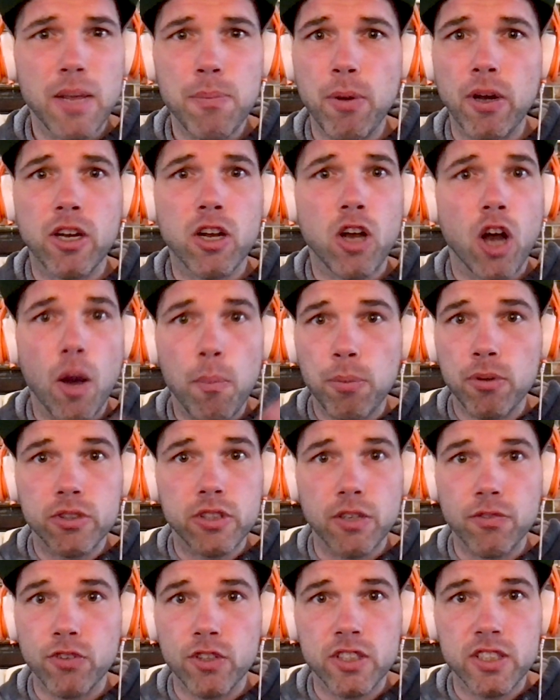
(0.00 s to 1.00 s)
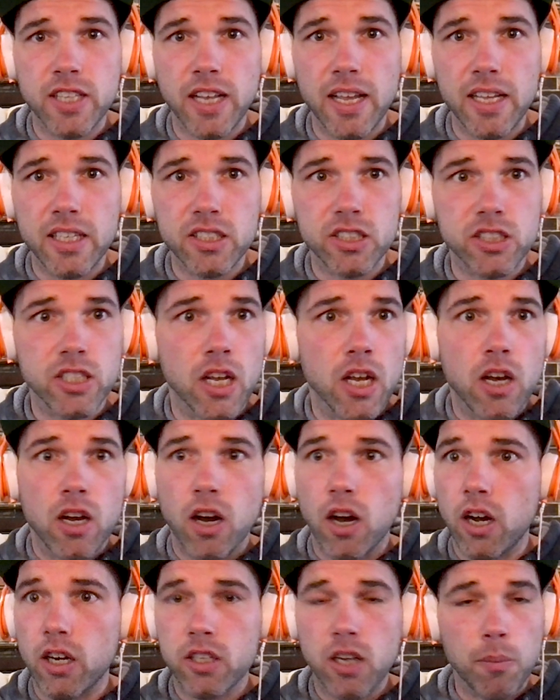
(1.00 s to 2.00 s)
Tape a couple different takes,
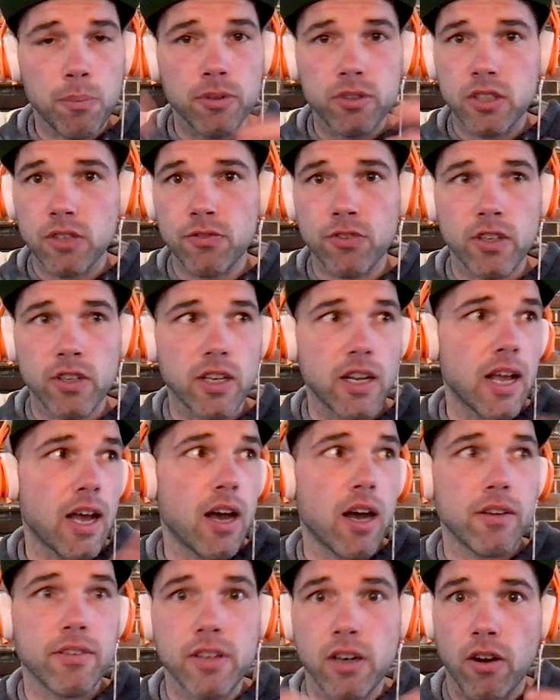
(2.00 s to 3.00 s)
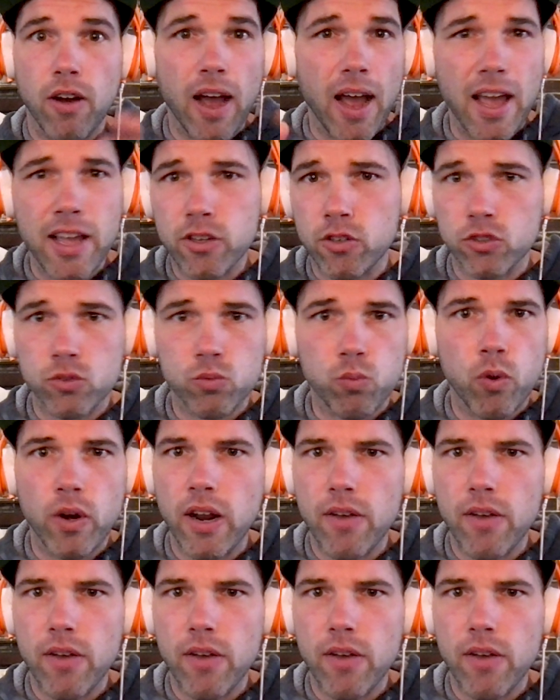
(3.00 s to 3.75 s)
a couple different angles,